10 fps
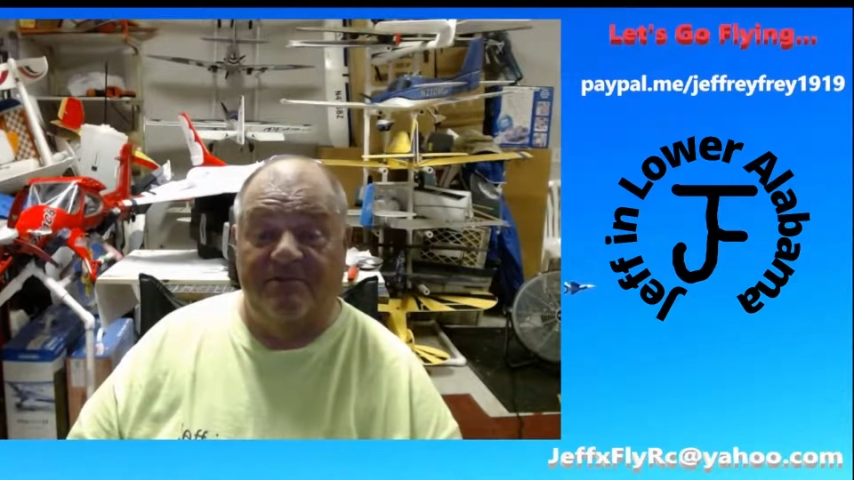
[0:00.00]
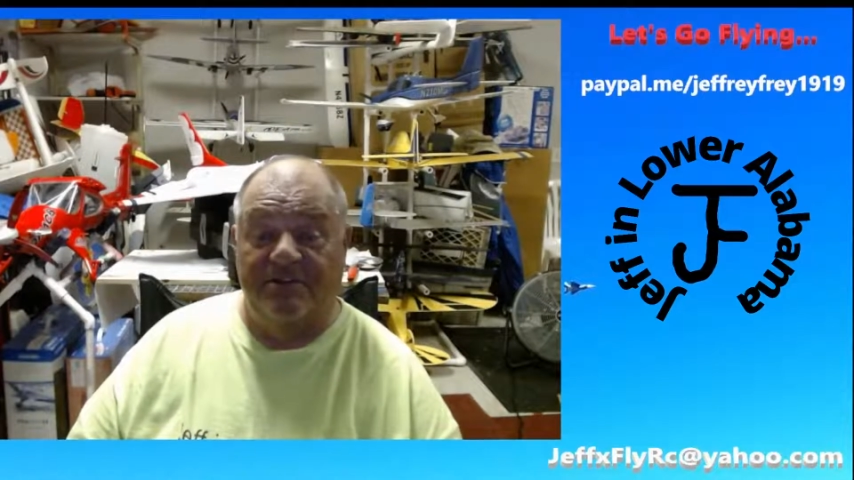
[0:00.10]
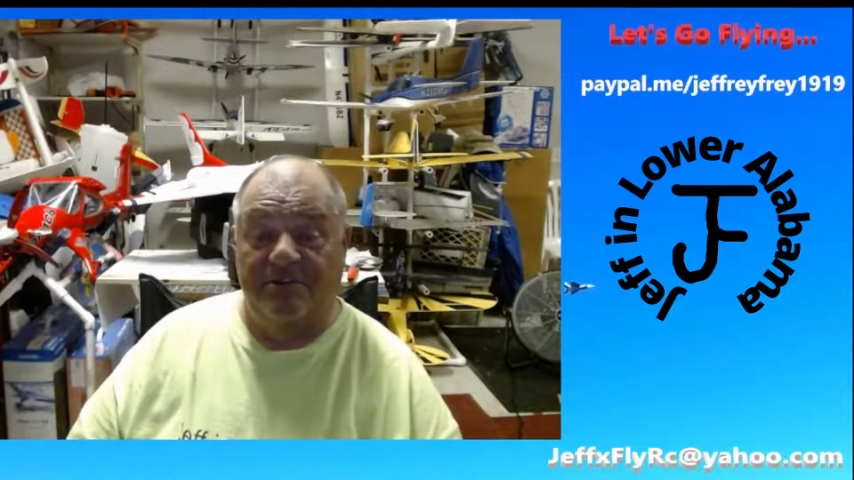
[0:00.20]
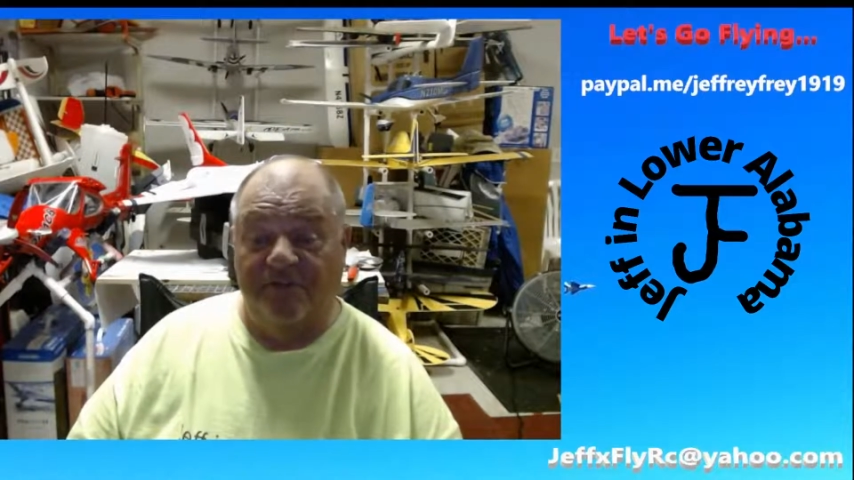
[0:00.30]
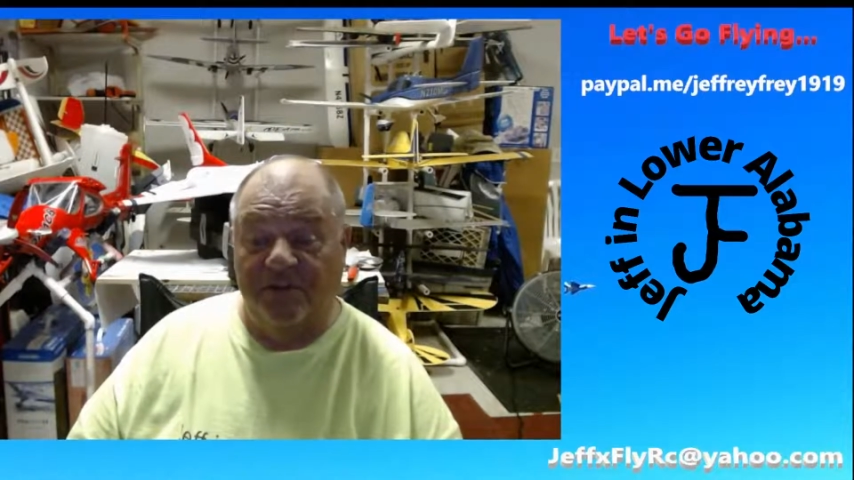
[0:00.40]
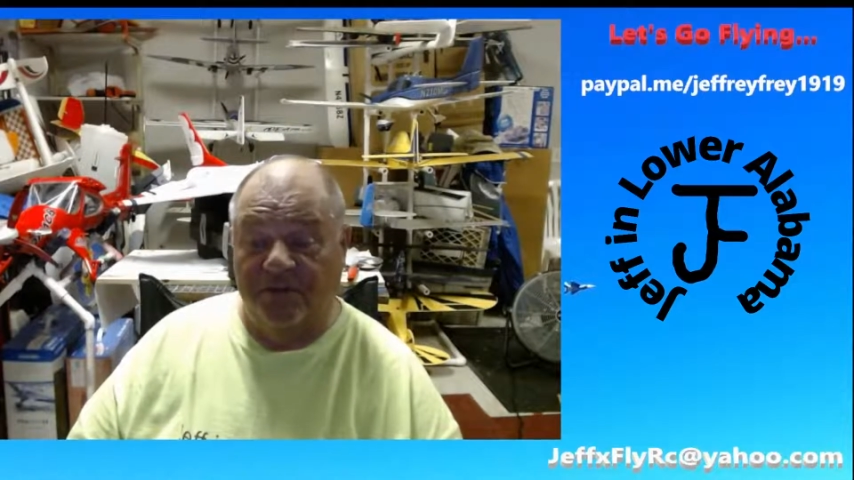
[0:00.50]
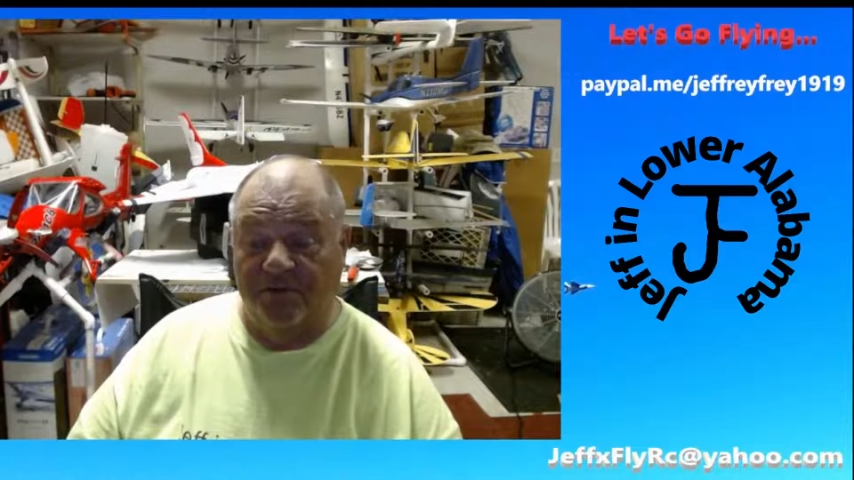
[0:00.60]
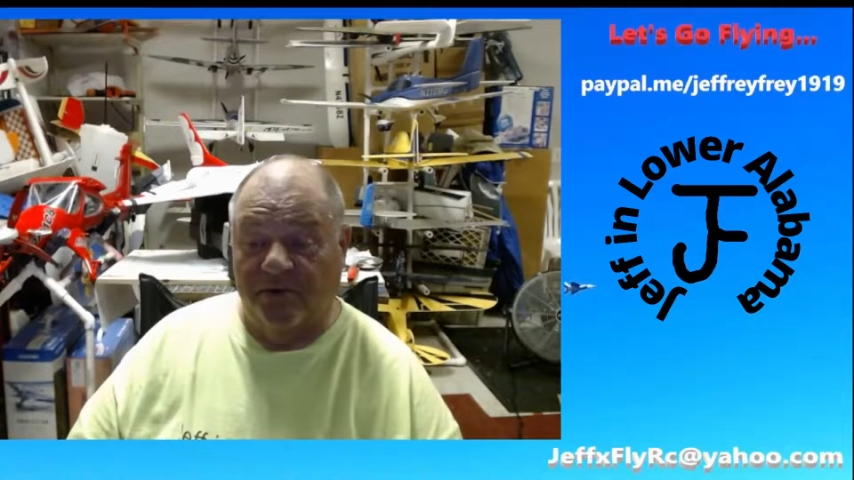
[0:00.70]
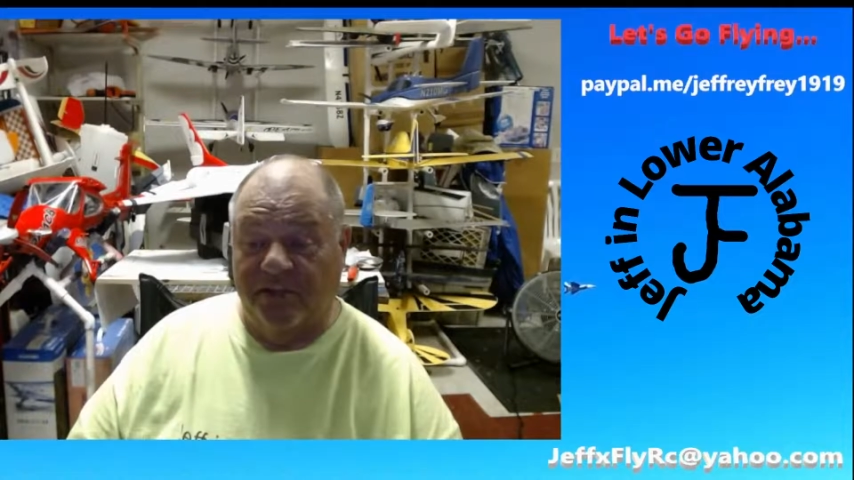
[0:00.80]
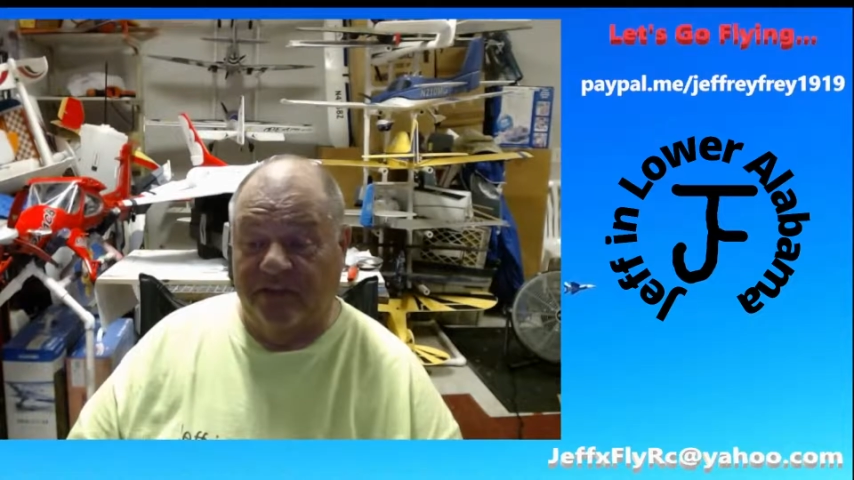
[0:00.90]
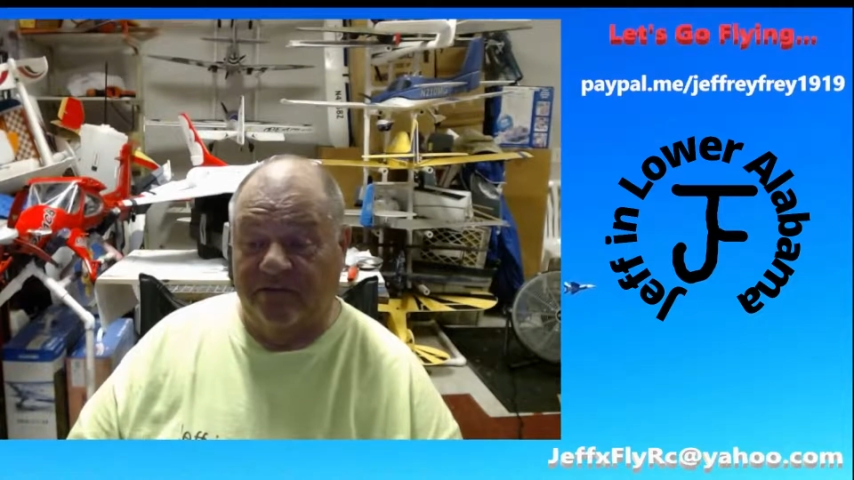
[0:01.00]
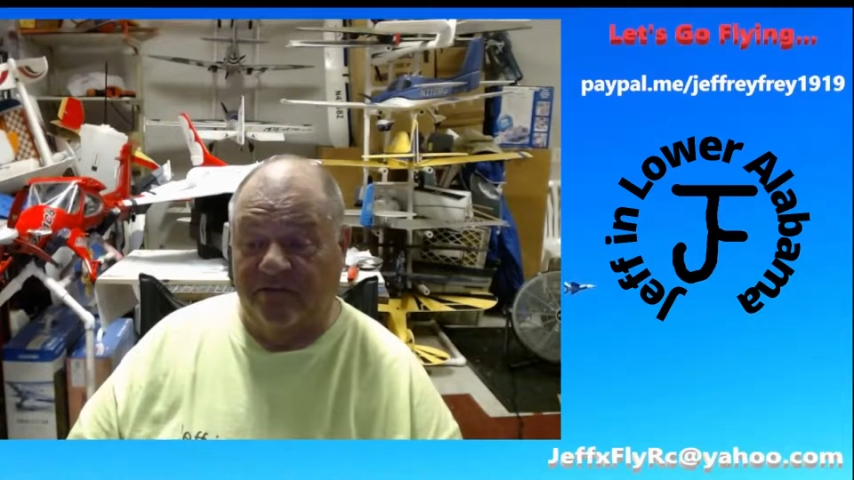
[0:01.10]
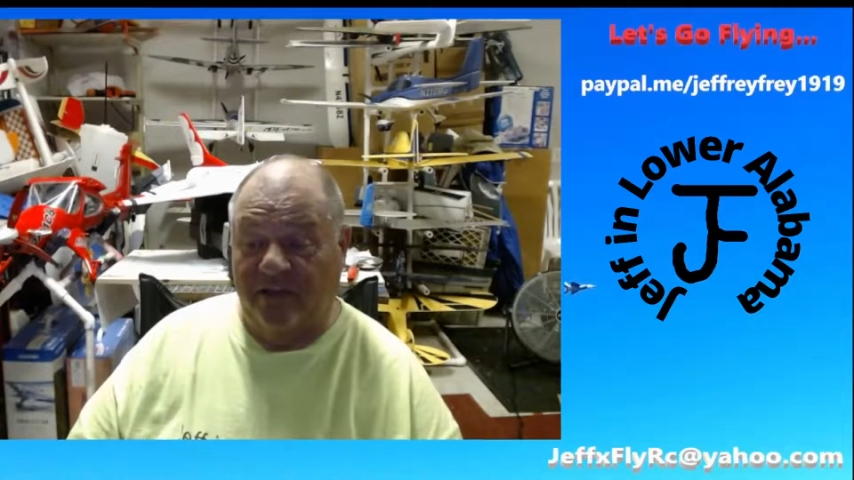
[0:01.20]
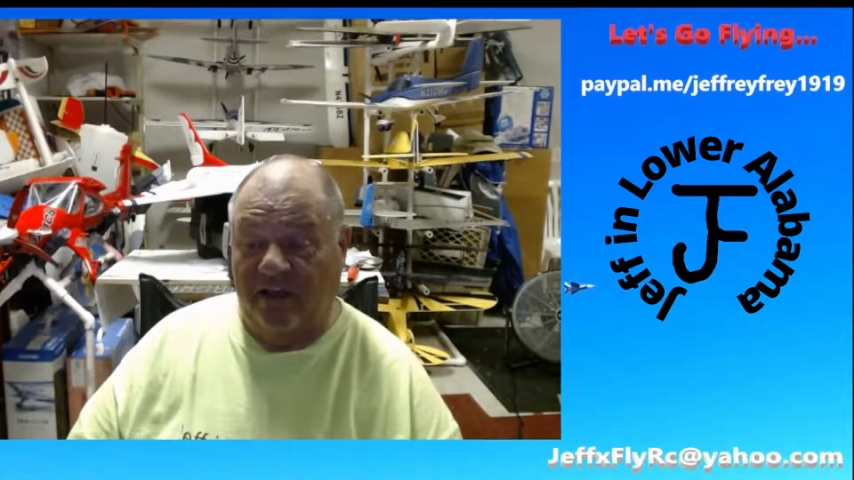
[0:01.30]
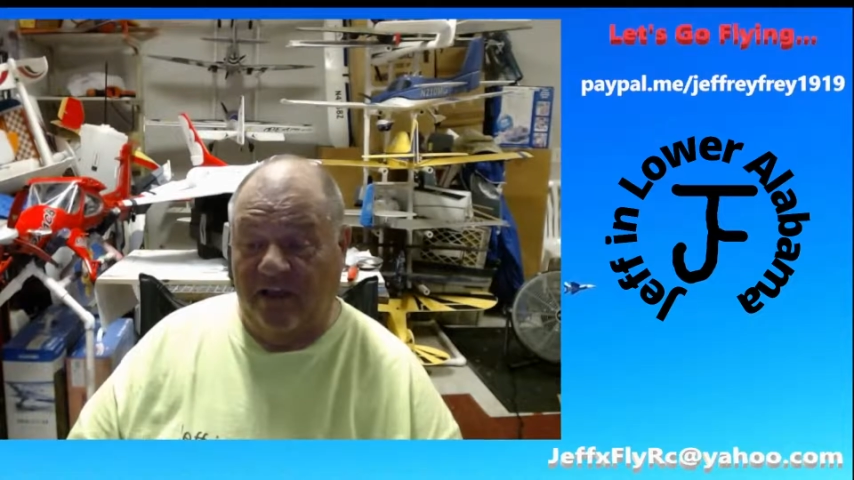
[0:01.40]
new field where they can
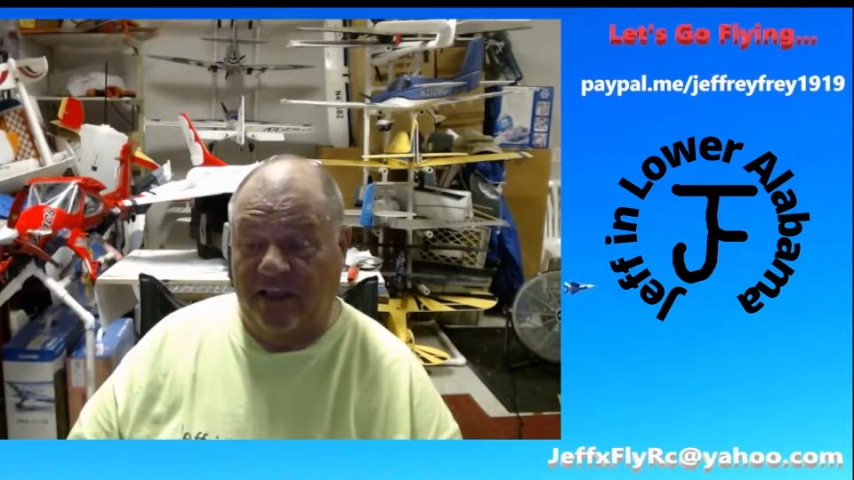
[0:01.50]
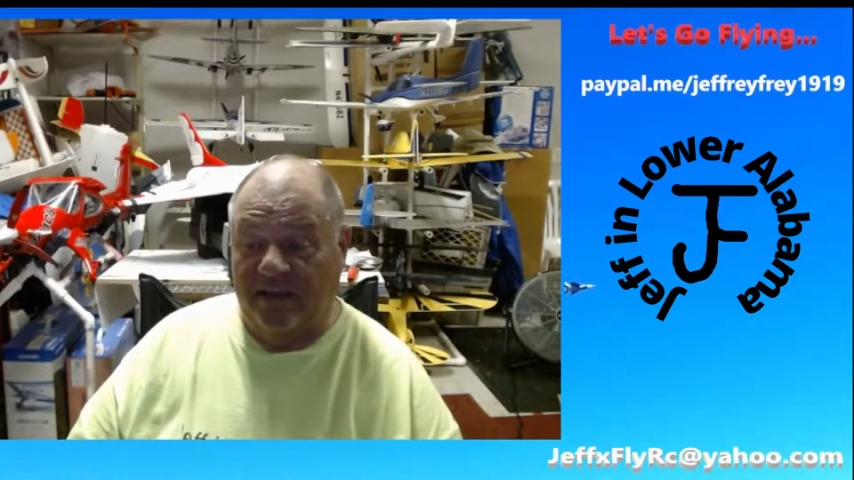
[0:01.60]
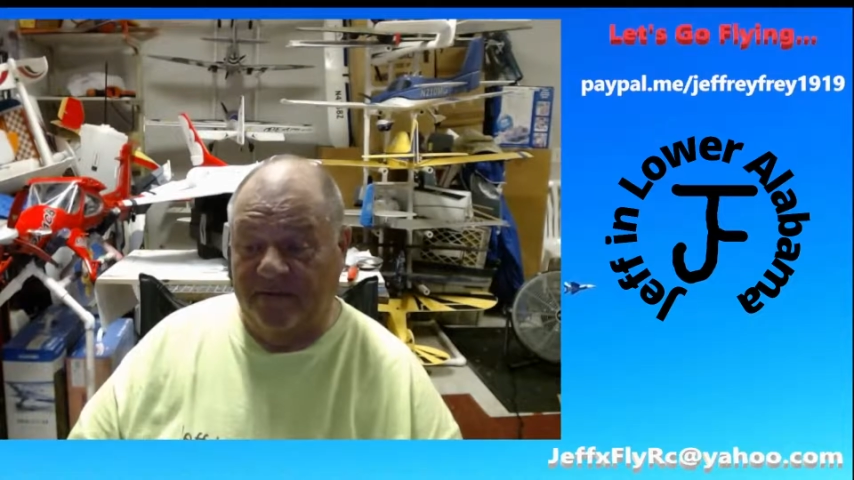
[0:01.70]
fly.